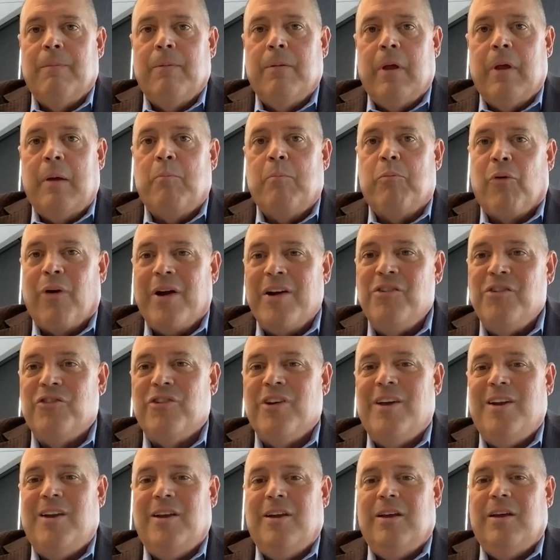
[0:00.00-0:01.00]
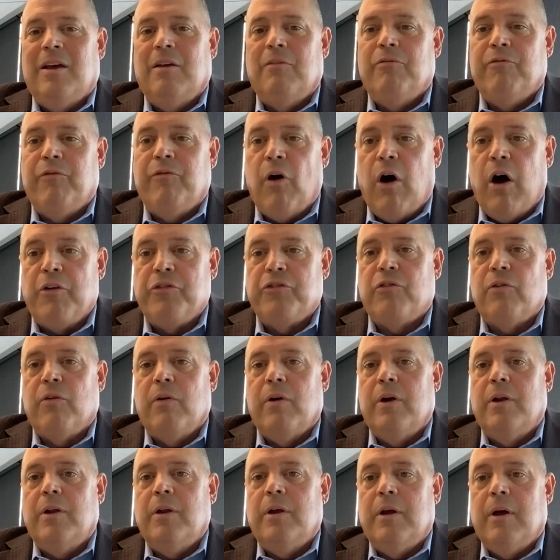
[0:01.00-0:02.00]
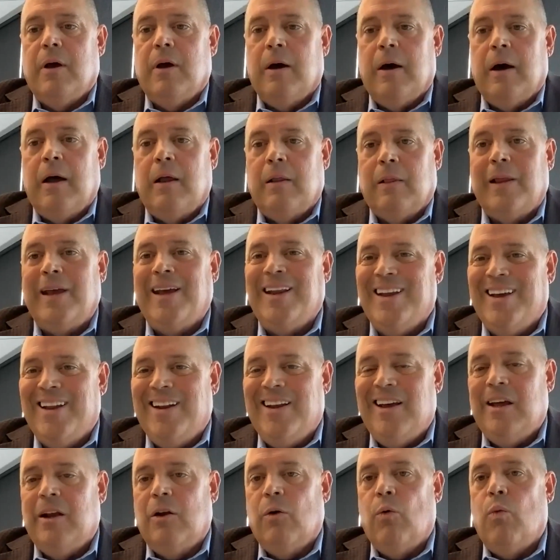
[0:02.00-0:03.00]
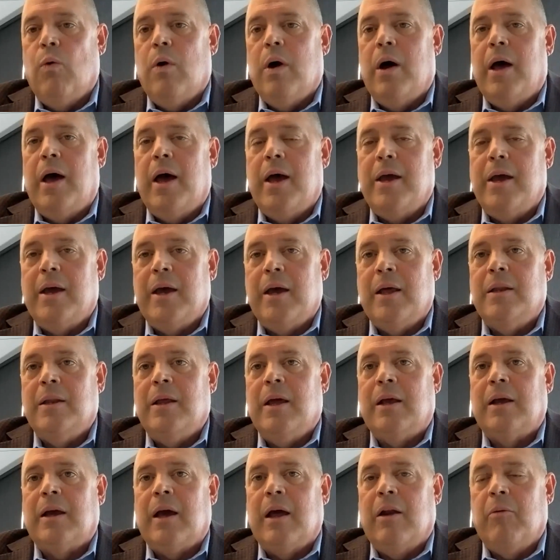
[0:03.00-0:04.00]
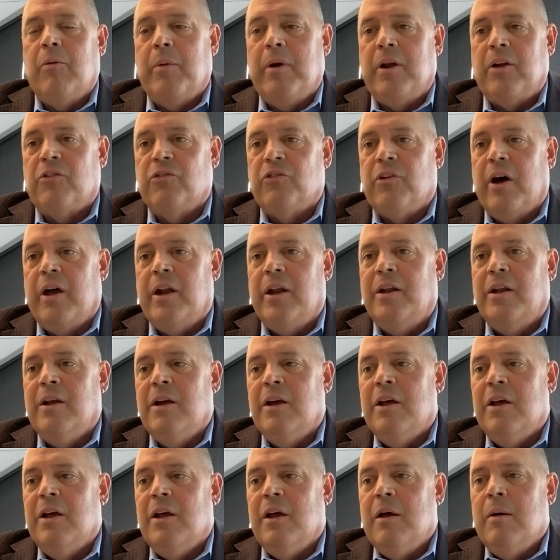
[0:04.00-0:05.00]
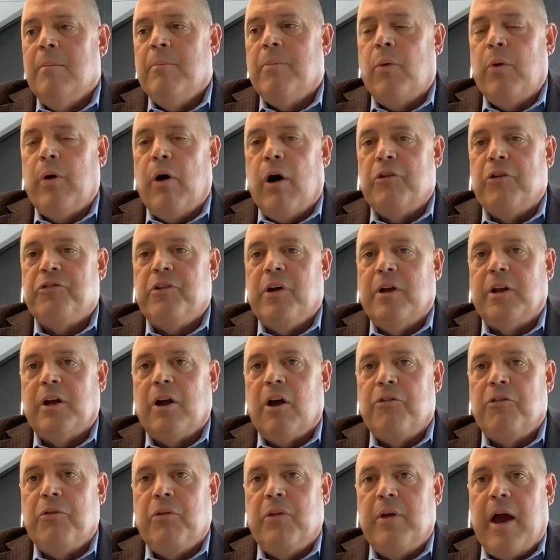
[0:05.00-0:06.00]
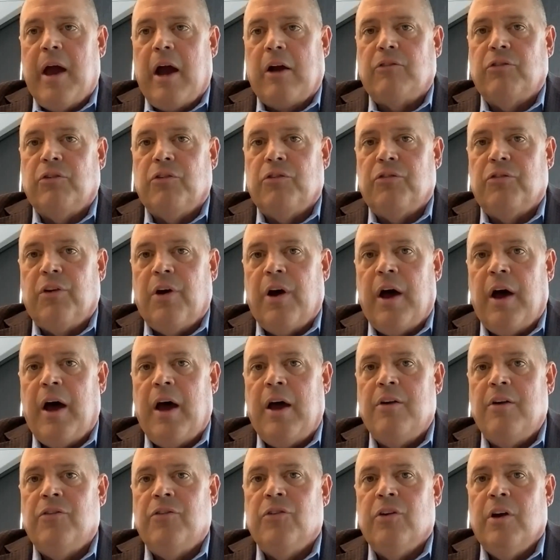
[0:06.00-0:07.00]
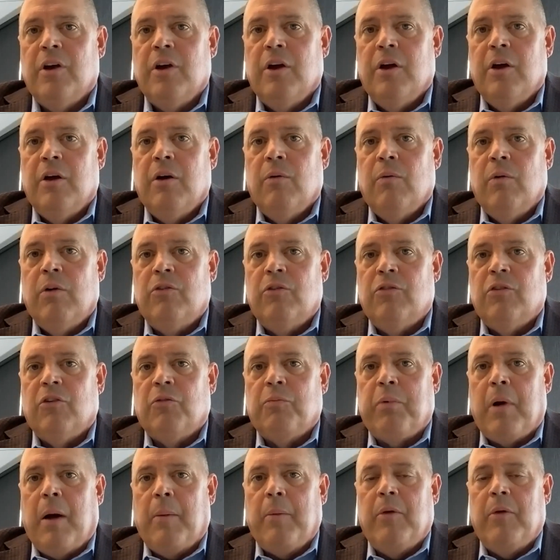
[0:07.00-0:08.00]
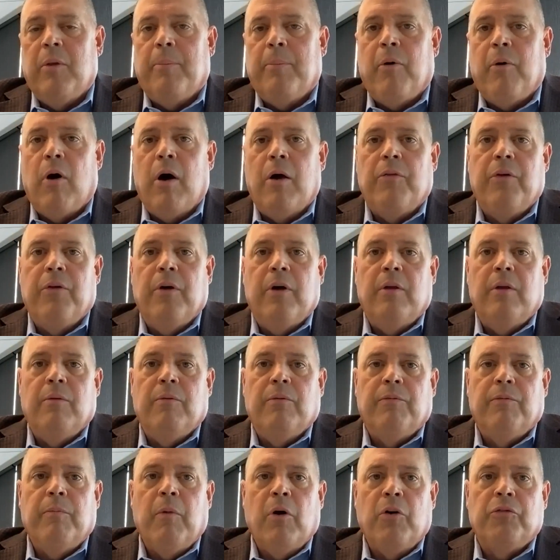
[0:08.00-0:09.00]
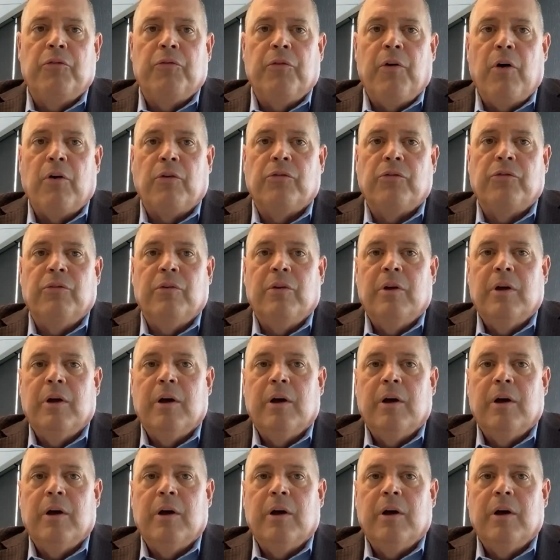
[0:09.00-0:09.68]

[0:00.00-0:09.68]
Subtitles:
embrace it and foster it, lead it in a way and get everybody excited. But we also had to go through the exercise, which is probably the part that most folks